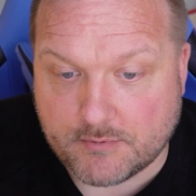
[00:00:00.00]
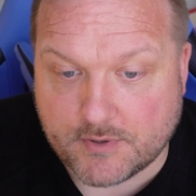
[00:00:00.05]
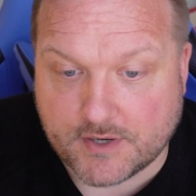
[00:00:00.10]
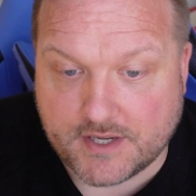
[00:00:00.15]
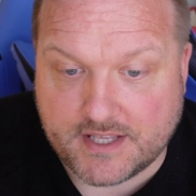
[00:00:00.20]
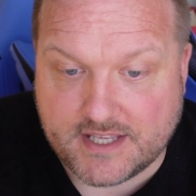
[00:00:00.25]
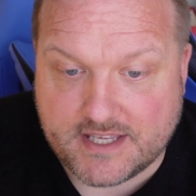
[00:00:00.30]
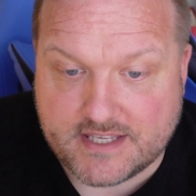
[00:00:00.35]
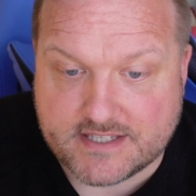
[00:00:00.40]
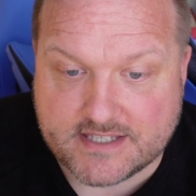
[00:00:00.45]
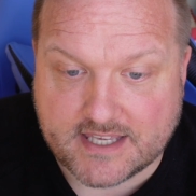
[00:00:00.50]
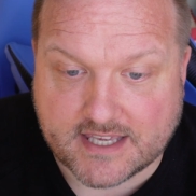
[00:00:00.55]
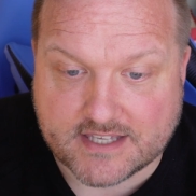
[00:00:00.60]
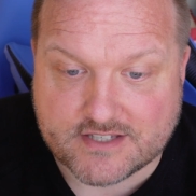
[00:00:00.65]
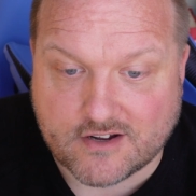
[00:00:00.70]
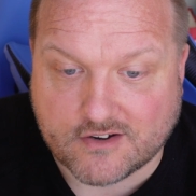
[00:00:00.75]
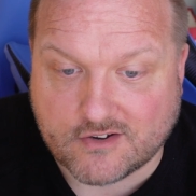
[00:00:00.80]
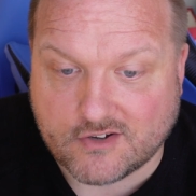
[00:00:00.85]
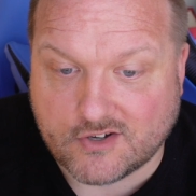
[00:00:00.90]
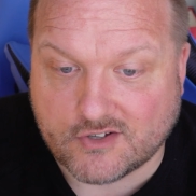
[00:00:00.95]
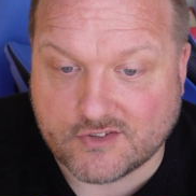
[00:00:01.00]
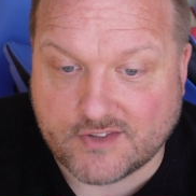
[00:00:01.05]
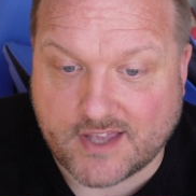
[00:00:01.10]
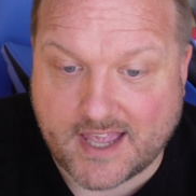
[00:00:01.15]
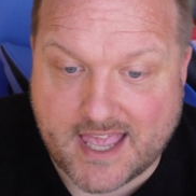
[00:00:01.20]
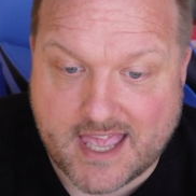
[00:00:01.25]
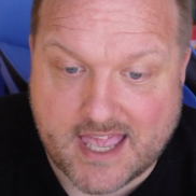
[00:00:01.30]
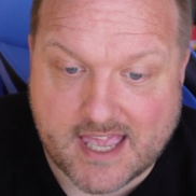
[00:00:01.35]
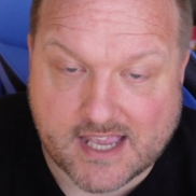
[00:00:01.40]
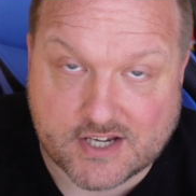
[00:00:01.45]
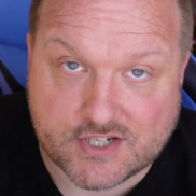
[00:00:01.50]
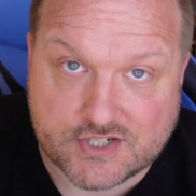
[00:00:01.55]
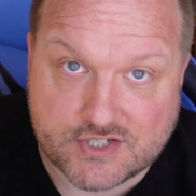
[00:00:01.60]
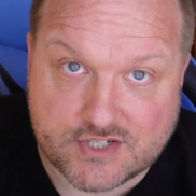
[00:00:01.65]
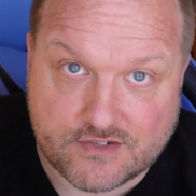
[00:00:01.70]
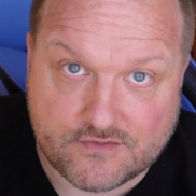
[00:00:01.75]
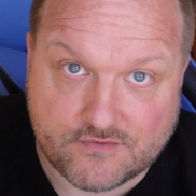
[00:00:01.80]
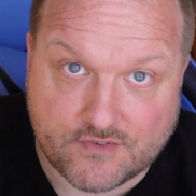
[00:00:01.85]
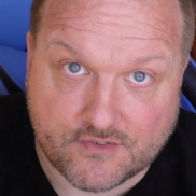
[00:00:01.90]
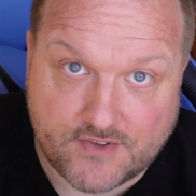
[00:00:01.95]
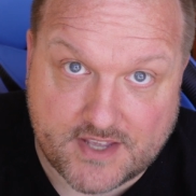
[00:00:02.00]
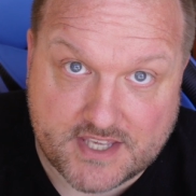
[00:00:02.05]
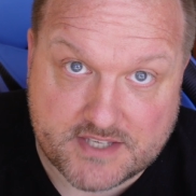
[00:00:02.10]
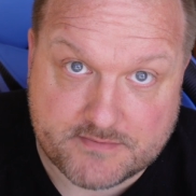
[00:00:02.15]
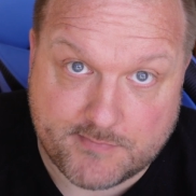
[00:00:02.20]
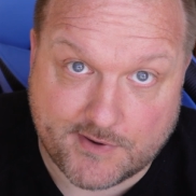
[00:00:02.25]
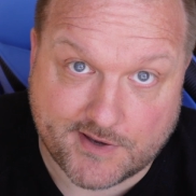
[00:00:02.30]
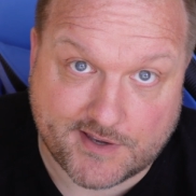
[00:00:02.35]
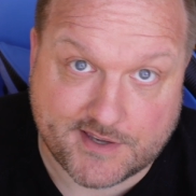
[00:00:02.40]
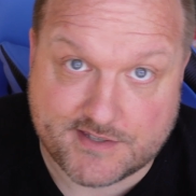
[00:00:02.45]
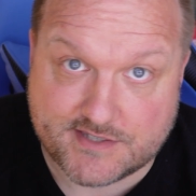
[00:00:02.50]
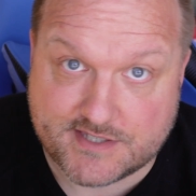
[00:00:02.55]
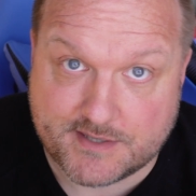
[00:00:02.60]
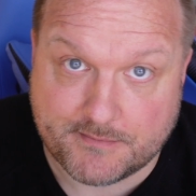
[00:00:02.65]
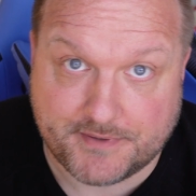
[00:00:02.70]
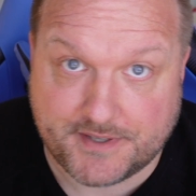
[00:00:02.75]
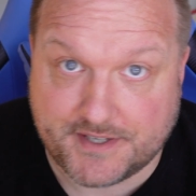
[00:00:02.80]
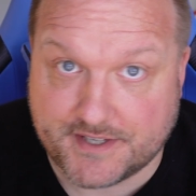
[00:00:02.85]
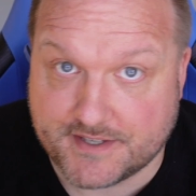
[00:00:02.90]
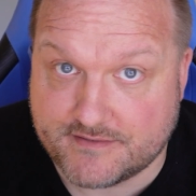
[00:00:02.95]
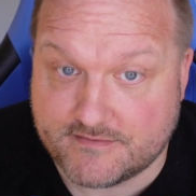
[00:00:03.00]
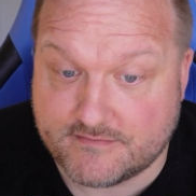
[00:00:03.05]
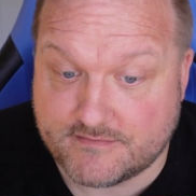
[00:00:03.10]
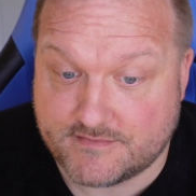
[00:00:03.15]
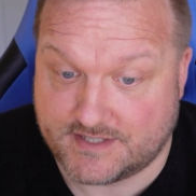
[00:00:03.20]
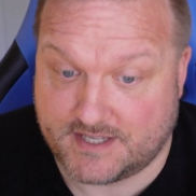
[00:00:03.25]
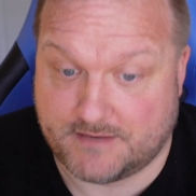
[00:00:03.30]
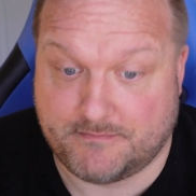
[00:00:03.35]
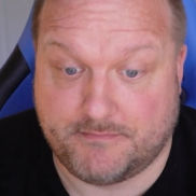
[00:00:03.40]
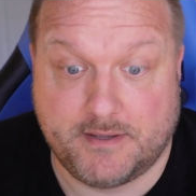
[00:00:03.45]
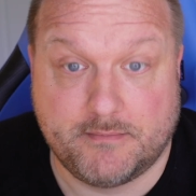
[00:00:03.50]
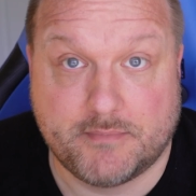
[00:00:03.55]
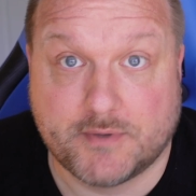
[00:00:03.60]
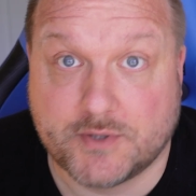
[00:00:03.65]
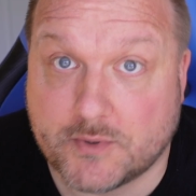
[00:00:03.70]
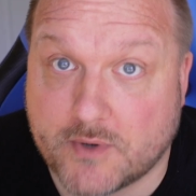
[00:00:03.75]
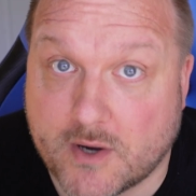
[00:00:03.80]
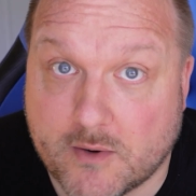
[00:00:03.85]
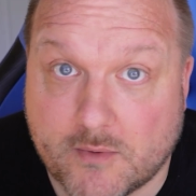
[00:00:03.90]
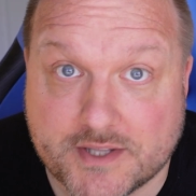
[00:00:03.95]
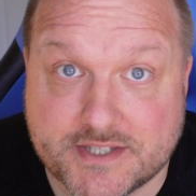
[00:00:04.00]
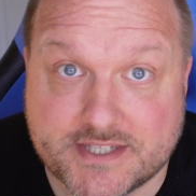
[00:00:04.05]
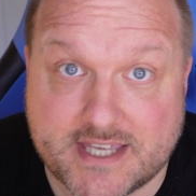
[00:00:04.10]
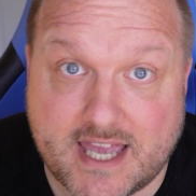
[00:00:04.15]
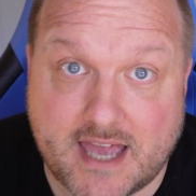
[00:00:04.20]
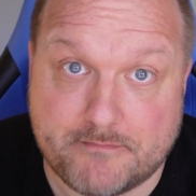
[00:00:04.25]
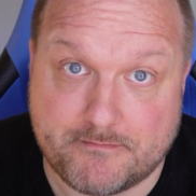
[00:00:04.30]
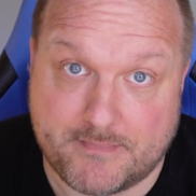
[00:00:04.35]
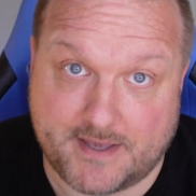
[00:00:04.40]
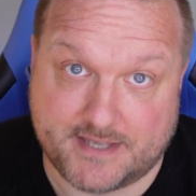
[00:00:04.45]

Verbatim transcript: pretty easy, because our call to action for Facebook is simply to send people to our WhatsApp